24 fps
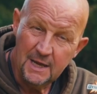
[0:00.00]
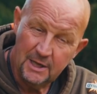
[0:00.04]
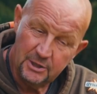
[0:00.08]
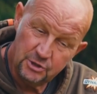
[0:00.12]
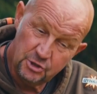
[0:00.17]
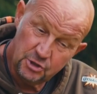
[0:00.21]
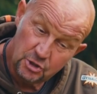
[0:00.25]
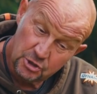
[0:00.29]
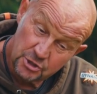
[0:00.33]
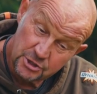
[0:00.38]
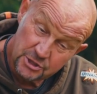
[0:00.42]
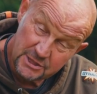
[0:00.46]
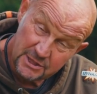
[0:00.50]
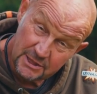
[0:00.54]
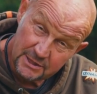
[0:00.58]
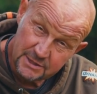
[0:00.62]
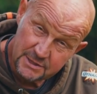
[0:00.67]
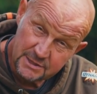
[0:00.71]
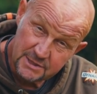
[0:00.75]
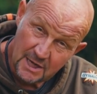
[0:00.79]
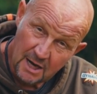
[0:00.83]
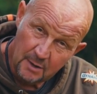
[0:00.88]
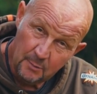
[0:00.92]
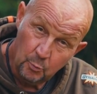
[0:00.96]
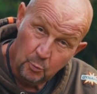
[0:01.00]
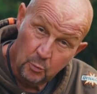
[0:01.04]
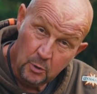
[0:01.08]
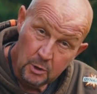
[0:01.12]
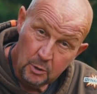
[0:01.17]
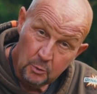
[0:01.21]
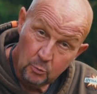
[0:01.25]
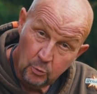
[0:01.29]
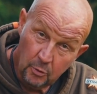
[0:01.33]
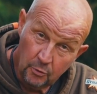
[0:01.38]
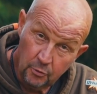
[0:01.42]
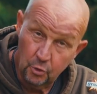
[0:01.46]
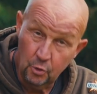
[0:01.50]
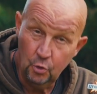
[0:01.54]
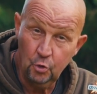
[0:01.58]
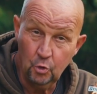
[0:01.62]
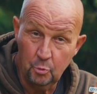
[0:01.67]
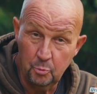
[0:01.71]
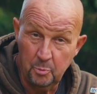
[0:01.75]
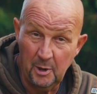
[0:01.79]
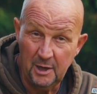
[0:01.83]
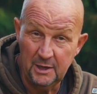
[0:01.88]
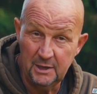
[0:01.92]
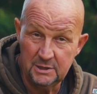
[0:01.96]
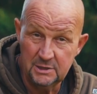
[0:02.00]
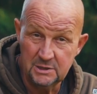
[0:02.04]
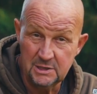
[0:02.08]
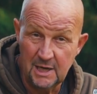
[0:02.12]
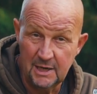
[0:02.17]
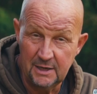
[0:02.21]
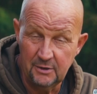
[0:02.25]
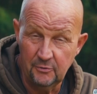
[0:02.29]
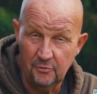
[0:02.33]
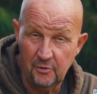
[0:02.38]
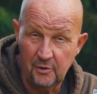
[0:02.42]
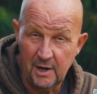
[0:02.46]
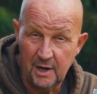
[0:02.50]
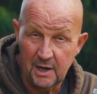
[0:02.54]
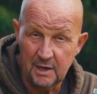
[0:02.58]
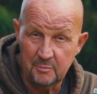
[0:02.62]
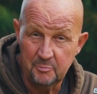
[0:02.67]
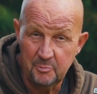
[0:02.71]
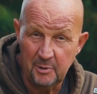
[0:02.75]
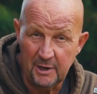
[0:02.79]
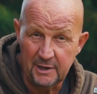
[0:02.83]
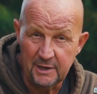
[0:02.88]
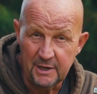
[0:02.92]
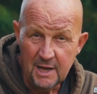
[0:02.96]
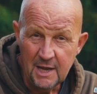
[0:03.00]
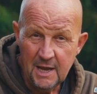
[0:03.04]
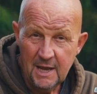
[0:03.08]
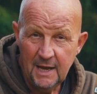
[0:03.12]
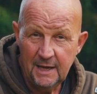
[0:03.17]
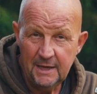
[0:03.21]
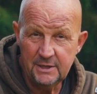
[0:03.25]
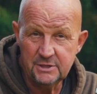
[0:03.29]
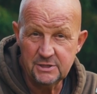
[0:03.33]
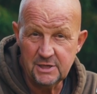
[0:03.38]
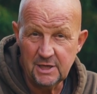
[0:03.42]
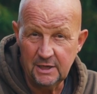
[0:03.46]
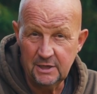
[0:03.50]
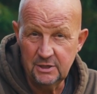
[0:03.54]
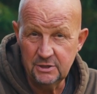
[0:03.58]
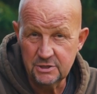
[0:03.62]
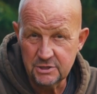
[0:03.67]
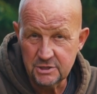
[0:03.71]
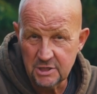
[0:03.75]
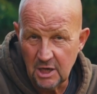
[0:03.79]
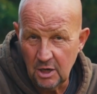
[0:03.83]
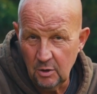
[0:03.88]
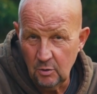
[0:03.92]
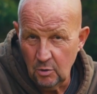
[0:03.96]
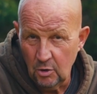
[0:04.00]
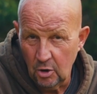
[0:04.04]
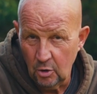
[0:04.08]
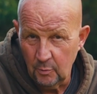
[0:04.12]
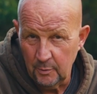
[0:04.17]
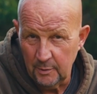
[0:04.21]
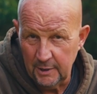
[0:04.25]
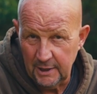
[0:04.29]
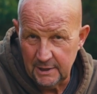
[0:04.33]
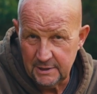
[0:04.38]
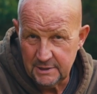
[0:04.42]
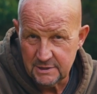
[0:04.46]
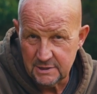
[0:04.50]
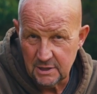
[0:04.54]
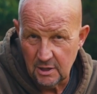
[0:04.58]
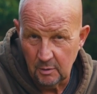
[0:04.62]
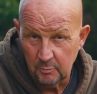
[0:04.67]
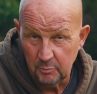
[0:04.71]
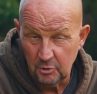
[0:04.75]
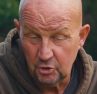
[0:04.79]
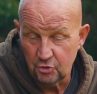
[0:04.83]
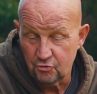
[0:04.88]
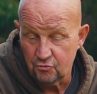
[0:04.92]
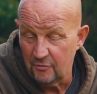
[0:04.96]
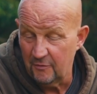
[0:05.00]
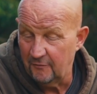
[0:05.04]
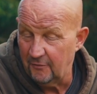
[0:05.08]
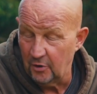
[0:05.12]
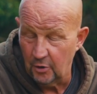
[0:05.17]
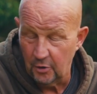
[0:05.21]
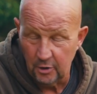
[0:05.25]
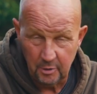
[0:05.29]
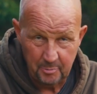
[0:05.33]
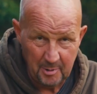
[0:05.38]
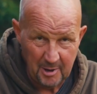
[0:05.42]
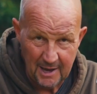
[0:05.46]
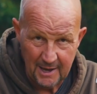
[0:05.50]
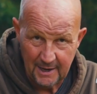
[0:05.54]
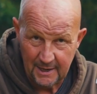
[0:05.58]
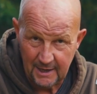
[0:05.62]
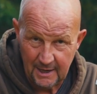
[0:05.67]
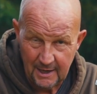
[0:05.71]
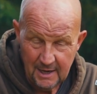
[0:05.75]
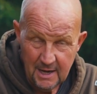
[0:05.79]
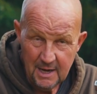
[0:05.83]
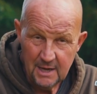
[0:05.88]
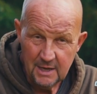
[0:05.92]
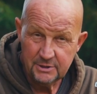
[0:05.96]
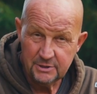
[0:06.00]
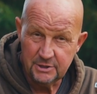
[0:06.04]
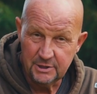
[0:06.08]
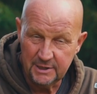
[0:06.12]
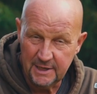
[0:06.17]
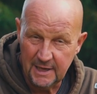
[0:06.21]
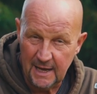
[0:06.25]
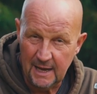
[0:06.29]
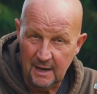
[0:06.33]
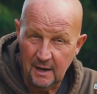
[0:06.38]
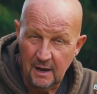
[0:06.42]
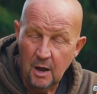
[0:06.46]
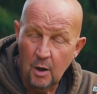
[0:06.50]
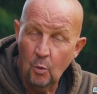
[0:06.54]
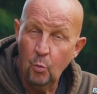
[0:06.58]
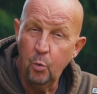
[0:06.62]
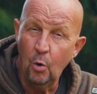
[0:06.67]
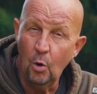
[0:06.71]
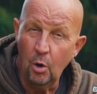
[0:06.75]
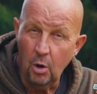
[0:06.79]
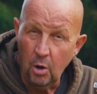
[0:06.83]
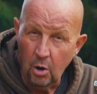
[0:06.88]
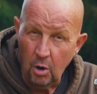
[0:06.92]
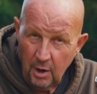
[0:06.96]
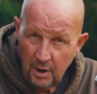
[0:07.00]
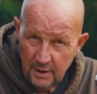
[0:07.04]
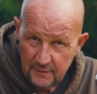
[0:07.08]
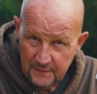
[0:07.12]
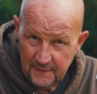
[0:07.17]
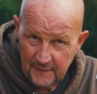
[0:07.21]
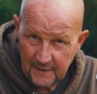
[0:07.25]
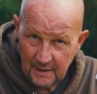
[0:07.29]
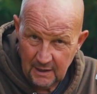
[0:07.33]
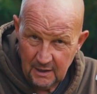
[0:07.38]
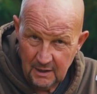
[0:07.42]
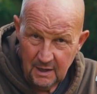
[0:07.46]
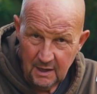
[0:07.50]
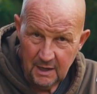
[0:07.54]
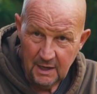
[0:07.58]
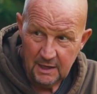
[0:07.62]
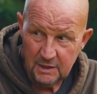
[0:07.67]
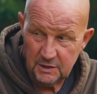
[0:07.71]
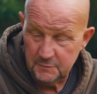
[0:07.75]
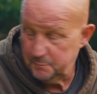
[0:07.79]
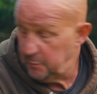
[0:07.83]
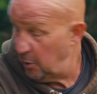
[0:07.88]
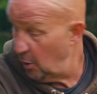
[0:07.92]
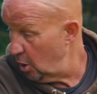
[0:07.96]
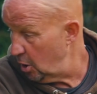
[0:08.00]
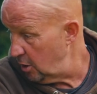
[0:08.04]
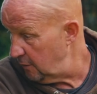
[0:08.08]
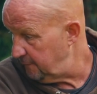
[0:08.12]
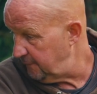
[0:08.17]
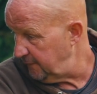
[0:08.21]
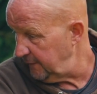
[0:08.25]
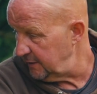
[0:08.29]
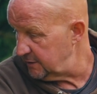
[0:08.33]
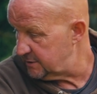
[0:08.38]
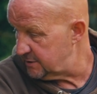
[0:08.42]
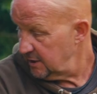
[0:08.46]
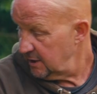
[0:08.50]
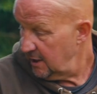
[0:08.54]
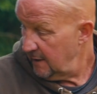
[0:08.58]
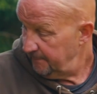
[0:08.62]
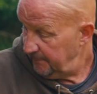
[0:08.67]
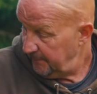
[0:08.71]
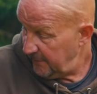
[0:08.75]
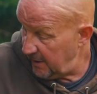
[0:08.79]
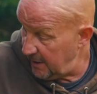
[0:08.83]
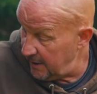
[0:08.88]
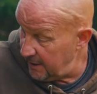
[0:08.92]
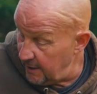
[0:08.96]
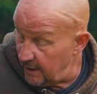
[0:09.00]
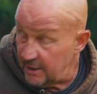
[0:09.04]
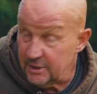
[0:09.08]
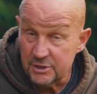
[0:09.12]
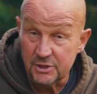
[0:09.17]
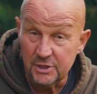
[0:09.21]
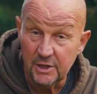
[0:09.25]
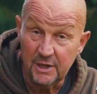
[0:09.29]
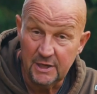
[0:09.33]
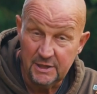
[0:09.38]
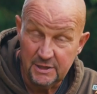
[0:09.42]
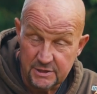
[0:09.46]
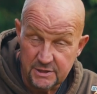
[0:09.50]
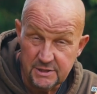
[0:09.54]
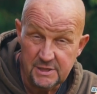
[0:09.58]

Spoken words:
It just sits up while the hook bait is laying on the lake bed. It's taken so long with this, I'm going to drivel on about it to get what I think is perfect in each of these